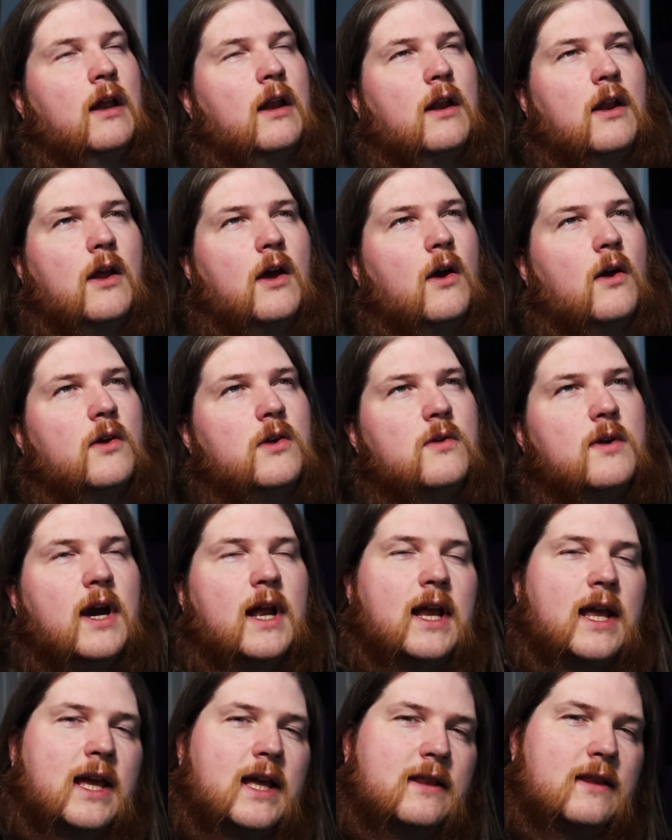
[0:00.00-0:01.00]
now you got
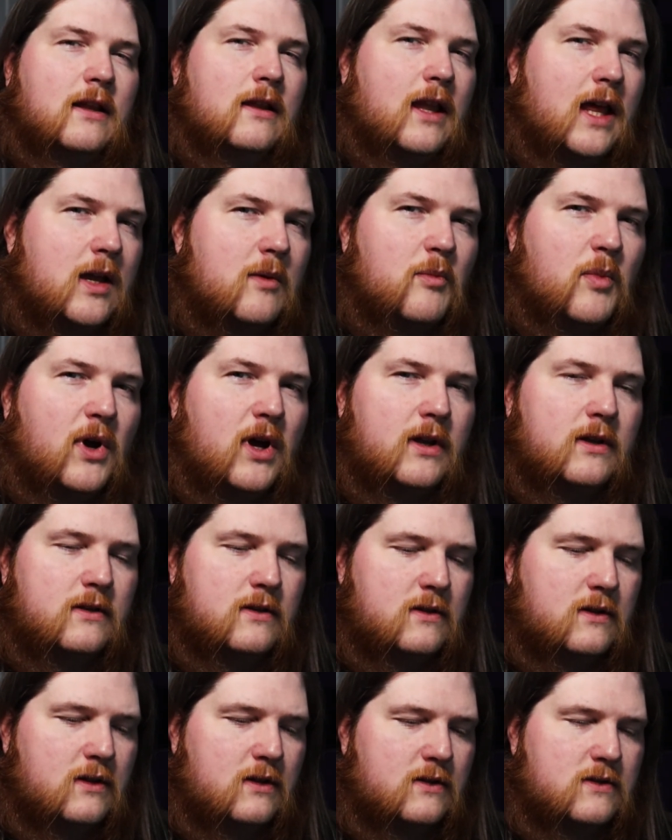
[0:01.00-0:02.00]
to hit the like
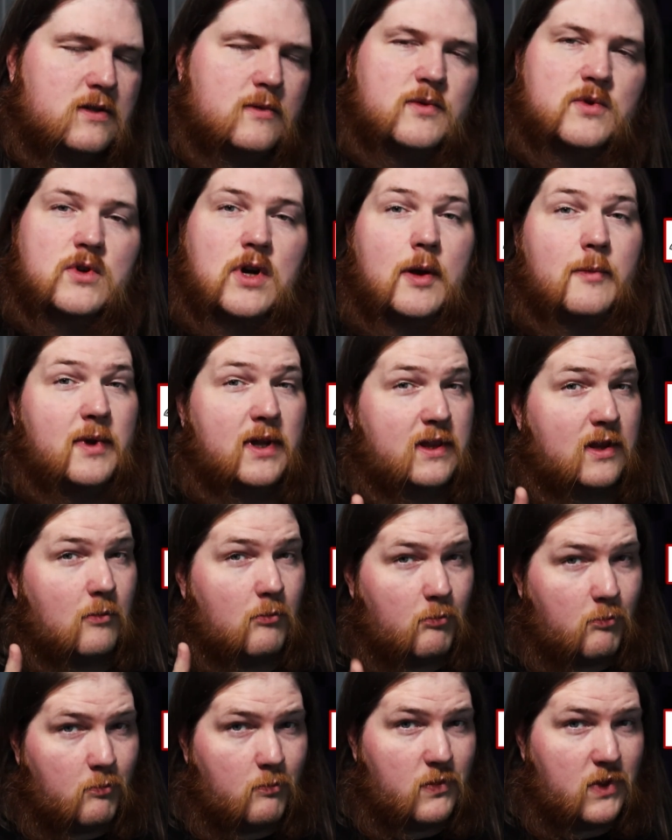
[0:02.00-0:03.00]
button, subscribe, and hit
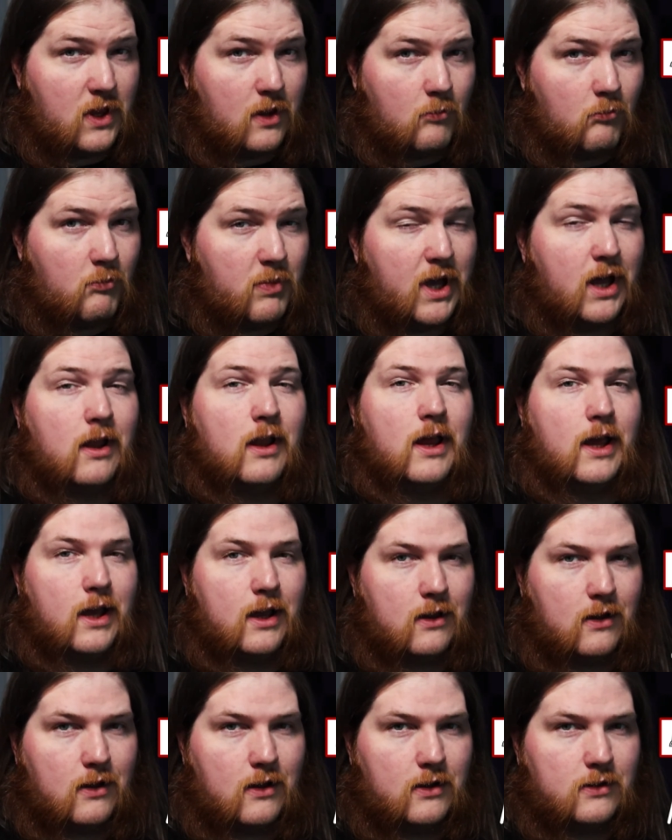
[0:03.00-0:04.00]
the bell
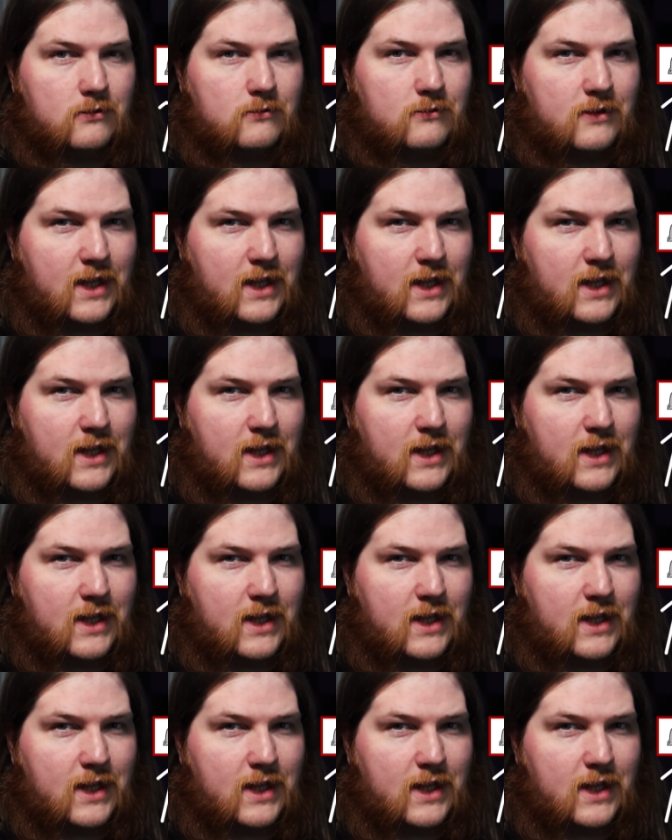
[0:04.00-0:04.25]
icon.